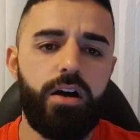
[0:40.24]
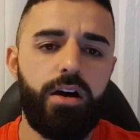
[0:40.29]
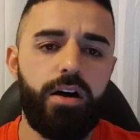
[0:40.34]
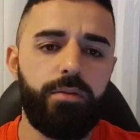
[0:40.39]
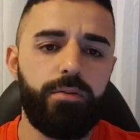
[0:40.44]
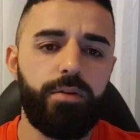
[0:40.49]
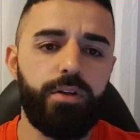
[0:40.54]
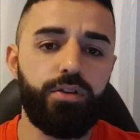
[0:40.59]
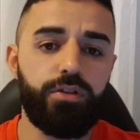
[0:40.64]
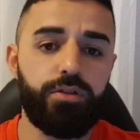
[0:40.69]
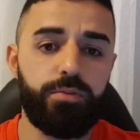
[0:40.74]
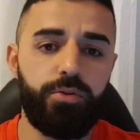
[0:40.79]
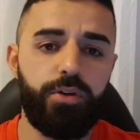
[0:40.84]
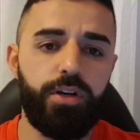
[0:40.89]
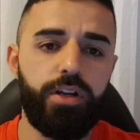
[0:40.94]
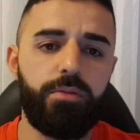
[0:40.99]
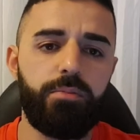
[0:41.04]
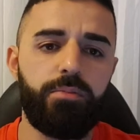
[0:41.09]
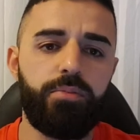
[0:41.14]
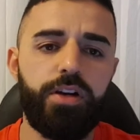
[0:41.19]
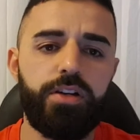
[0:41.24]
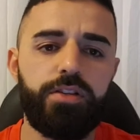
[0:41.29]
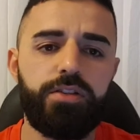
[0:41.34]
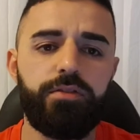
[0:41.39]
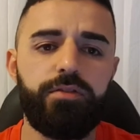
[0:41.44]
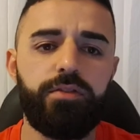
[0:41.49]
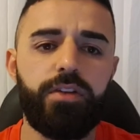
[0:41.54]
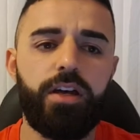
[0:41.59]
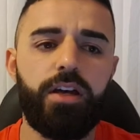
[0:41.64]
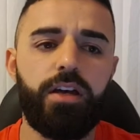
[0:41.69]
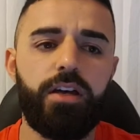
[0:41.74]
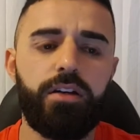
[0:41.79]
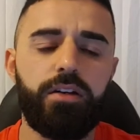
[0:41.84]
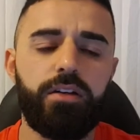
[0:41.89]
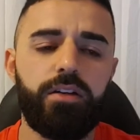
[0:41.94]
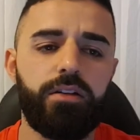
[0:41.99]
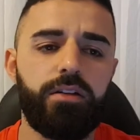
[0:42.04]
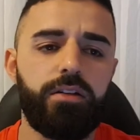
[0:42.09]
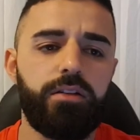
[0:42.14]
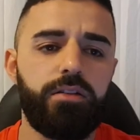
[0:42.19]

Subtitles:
He looked pretty impressive there.